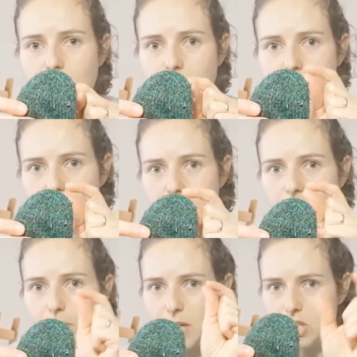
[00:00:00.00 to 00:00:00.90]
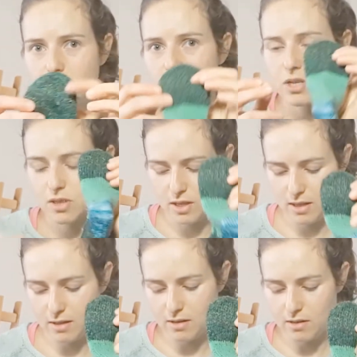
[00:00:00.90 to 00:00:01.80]
is actually much
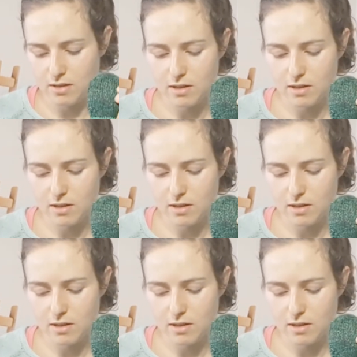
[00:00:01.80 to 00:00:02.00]
thinner